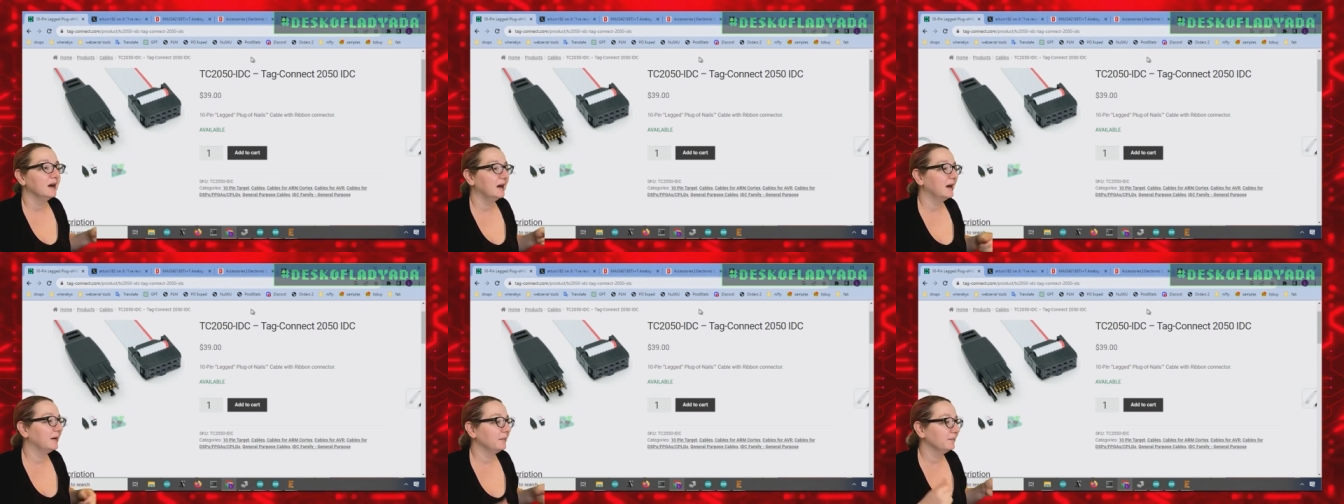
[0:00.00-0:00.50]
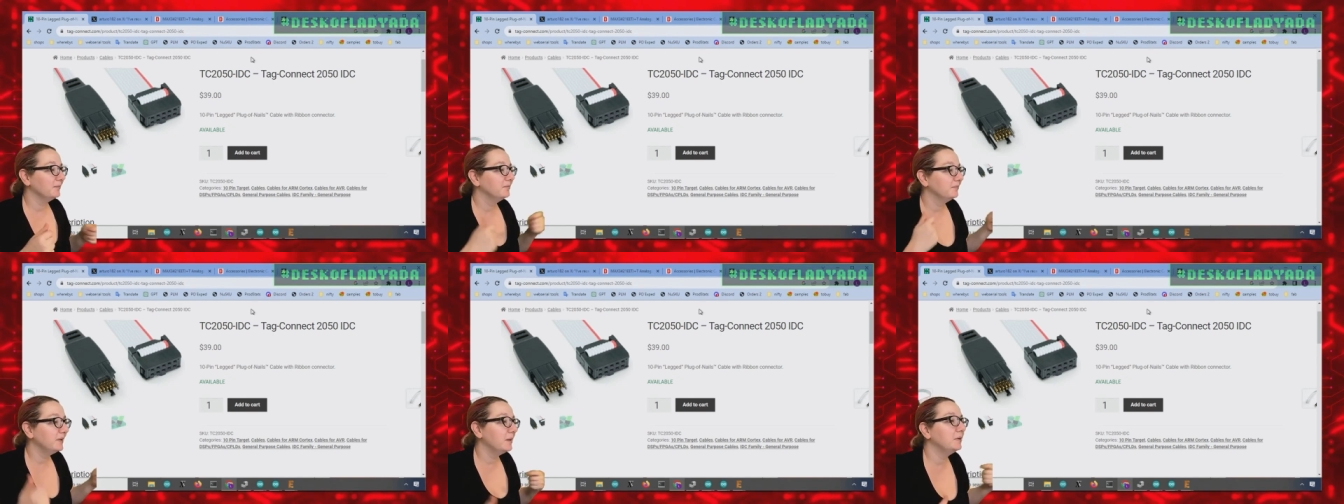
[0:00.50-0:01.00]
um,
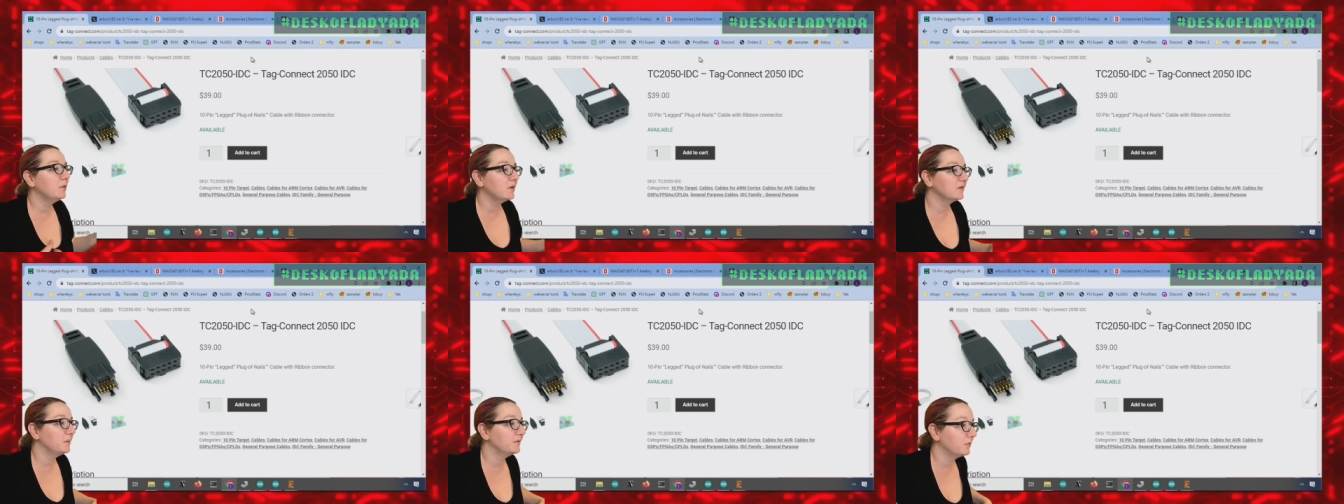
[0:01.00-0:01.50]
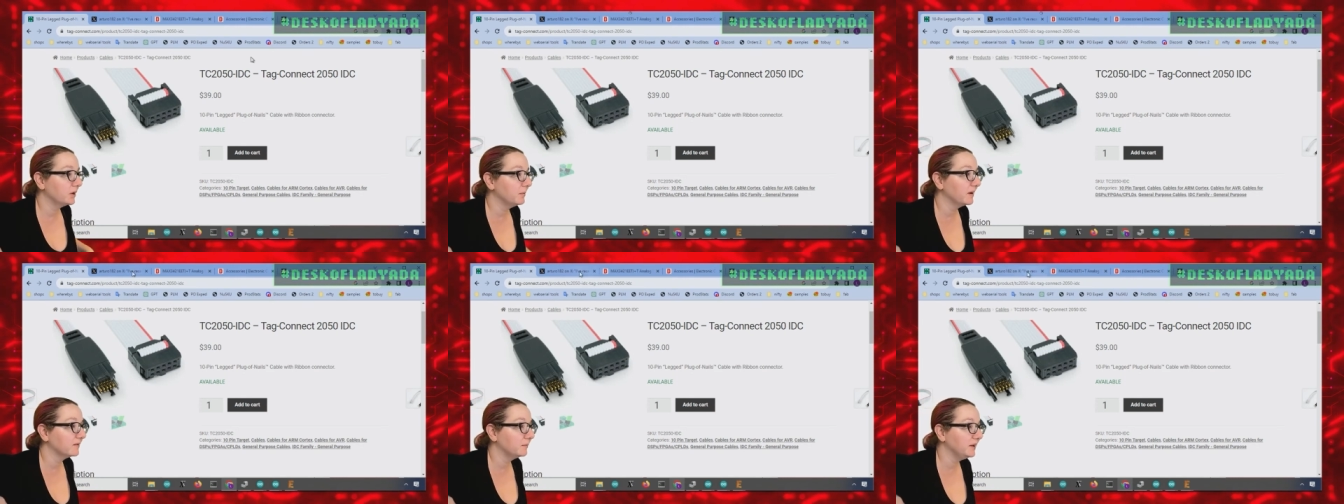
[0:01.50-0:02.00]
maybe you don't want to spend forty bucks a